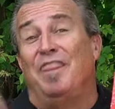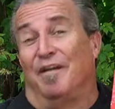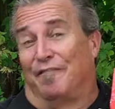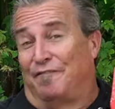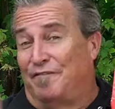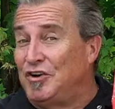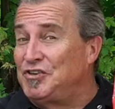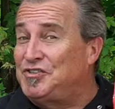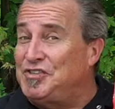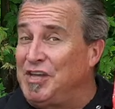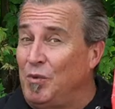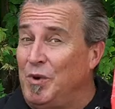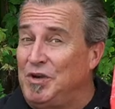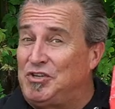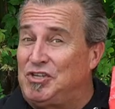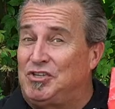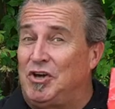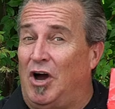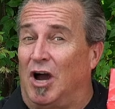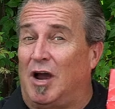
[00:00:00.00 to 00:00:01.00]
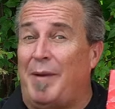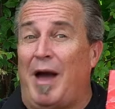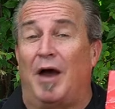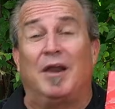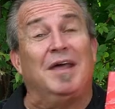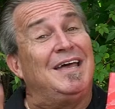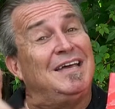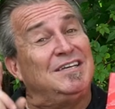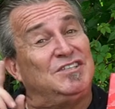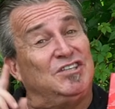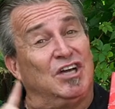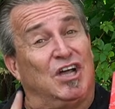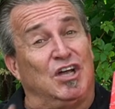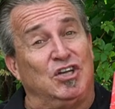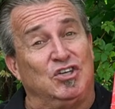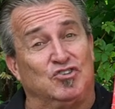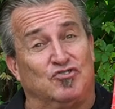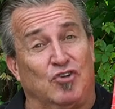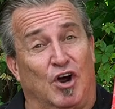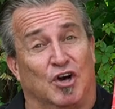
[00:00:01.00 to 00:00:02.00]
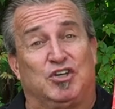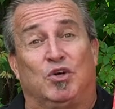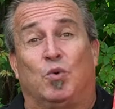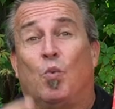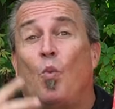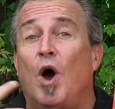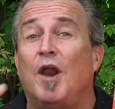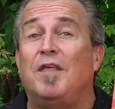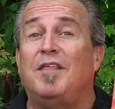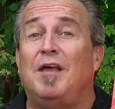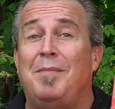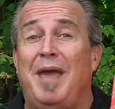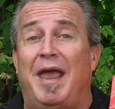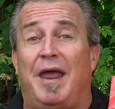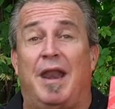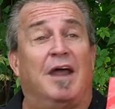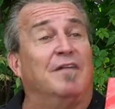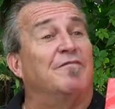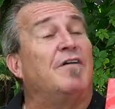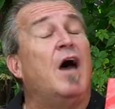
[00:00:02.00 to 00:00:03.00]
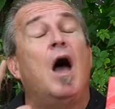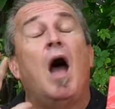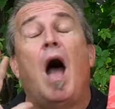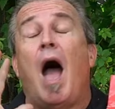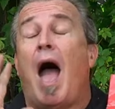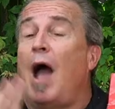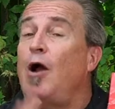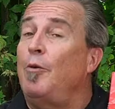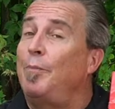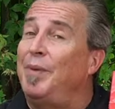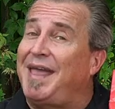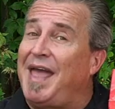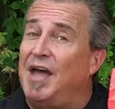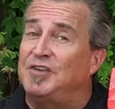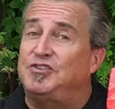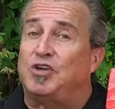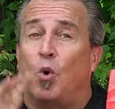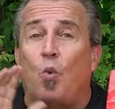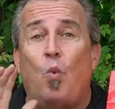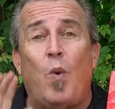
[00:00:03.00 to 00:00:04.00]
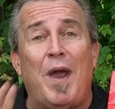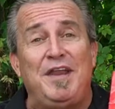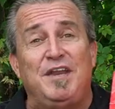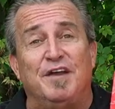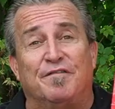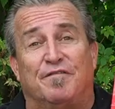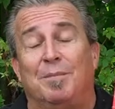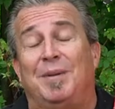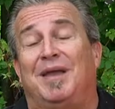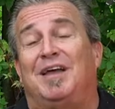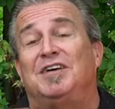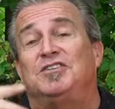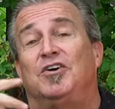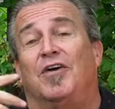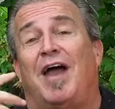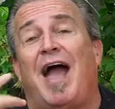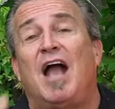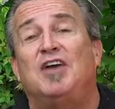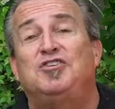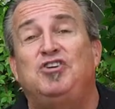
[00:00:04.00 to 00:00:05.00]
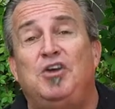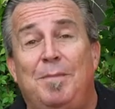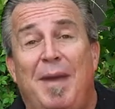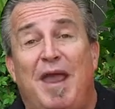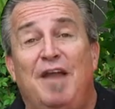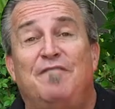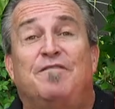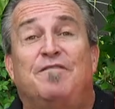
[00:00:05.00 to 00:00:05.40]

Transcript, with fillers: The first thing we should talk about is the construction. What are they made out of? Our briquettes are way different because they're actually made